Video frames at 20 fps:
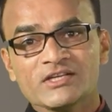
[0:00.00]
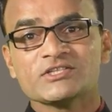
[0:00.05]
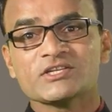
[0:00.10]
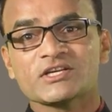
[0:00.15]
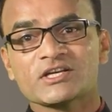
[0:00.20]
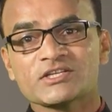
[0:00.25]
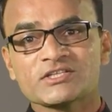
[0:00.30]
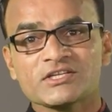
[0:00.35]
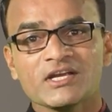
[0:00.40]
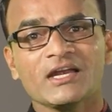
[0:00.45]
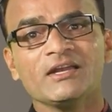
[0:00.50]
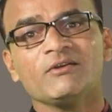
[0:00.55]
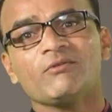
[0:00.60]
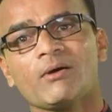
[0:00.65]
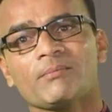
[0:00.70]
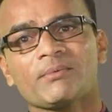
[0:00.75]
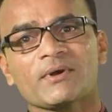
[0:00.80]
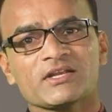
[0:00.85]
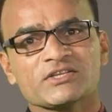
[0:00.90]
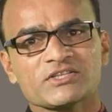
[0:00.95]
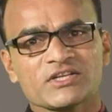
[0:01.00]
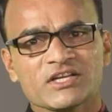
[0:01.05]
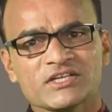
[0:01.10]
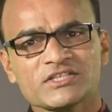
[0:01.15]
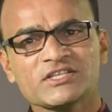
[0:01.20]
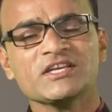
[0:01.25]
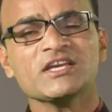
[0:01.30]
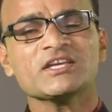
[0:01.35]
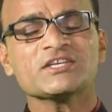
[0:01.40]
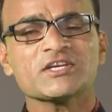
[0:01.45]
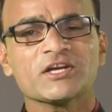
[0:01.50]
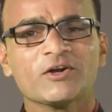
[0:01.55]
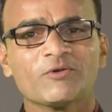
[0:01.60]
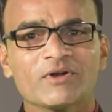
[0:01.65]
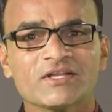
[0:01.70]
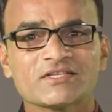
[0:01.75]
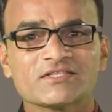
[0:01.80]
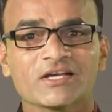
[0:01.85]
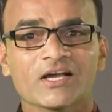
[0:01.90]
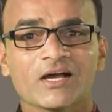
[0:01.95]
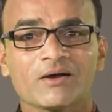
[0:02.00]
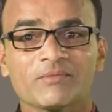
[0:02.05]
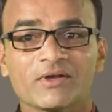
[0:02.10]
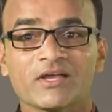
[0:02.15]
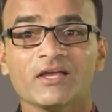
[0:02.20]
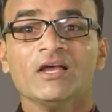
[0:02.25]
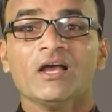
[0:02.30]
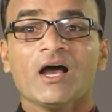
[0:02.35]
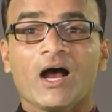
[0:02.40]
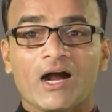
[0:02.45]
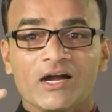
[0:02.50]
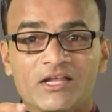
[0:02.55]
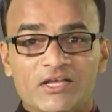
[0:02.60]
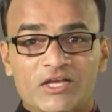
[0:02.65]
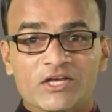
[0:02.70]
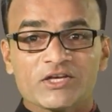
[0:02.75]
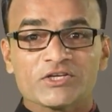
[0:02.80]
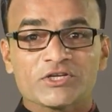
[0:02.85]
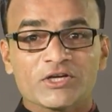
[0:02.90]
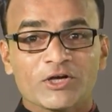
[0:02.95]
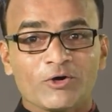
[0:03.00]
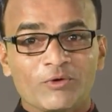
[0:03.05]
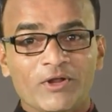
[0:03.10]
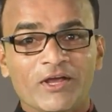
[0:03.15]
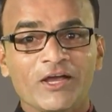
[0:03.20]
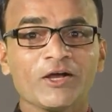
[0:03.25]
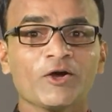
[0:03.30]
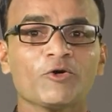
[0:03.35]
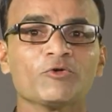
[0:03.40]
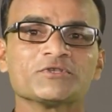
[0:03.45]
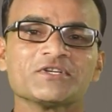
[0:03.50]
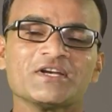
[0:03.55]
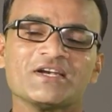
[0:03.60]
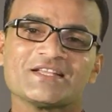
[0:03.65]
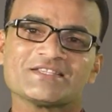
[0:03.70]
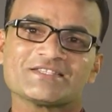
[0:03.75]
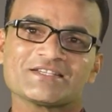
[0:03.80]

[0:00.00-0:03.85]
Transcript: However, they need to be taught how to search the information that is stored.